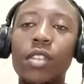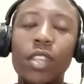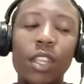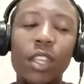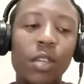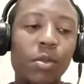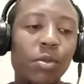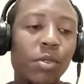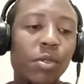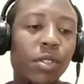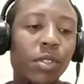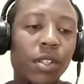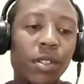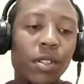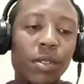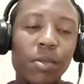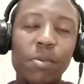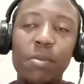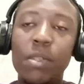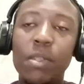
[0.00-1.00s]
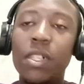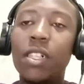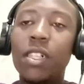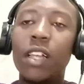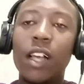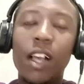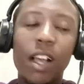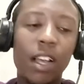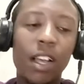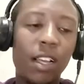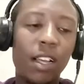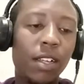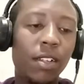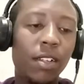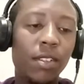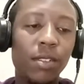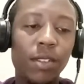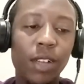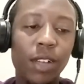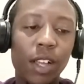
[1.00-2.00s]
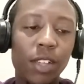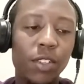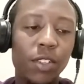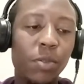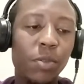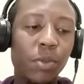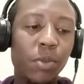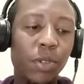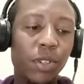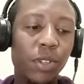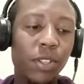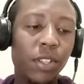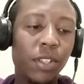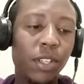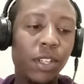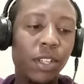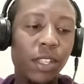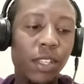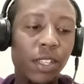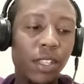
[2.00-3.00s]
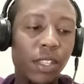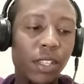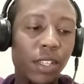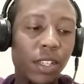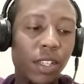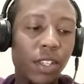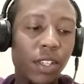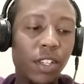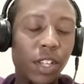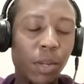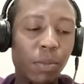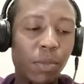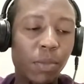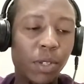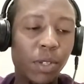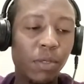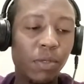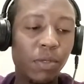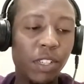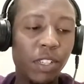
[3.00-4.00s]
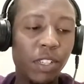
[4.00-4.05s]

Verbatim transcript: he would build the ark as you proceed in the sixth chapter of